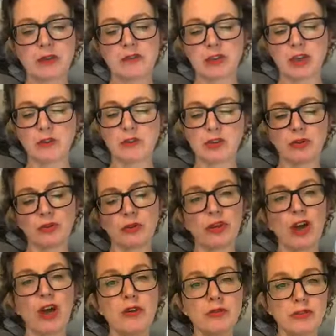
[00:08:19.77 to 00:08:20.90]
So you can
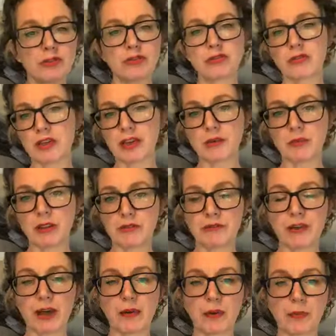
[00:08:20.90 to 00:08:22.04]
coat a screen with a
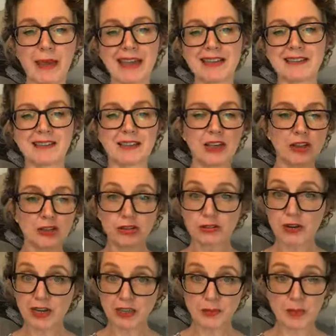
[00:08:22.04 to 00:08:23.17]
flour paste,
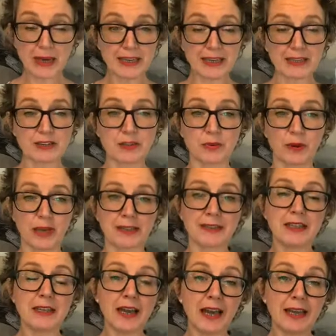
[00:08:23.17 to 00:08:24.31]
scratch back into it,
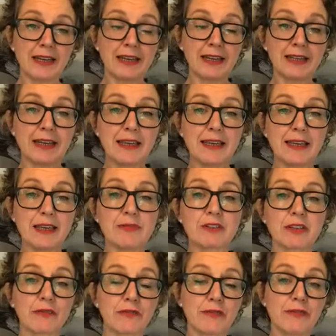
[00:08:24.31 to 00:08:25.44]
and it leaves
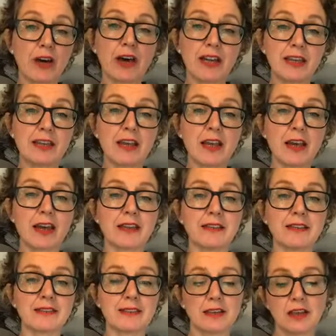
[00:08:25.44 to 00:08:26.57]
fine
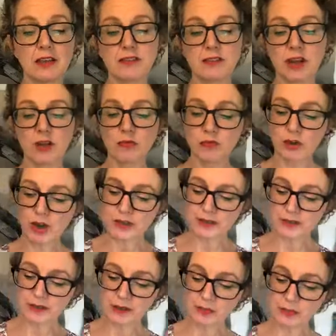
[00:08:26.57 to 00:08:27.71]
lines. So rather
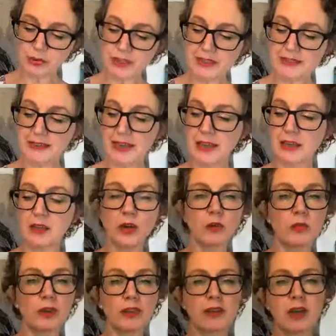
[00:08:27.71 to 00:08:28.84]
than printing
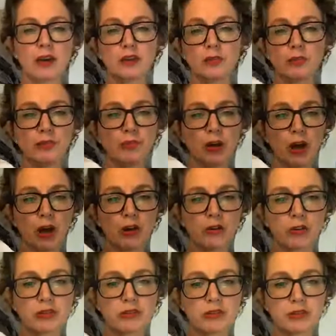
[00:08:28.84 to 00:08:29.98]
with large
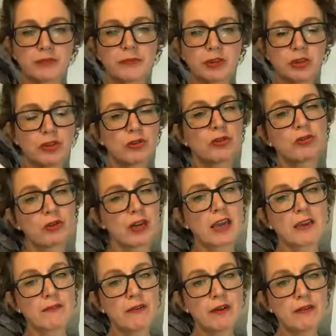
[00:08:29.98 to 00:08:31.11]
blocks, you can
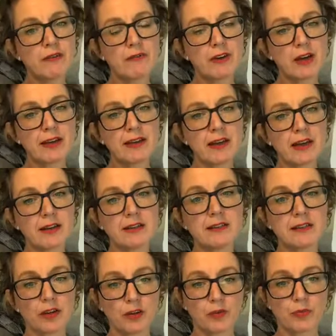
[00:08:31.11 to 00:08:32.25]
create very fine
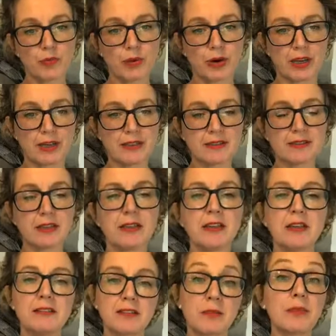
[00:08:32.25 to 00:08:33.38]
lines of print,
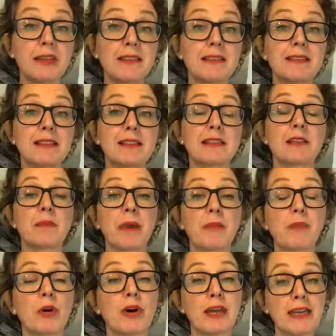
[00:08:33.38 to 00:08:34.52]
something that's a little bit
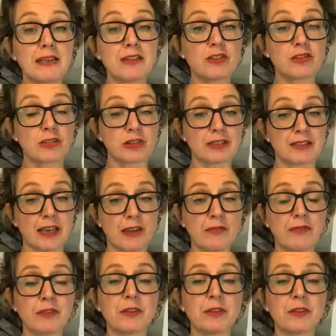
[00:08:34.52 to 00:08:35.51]
more illustrative,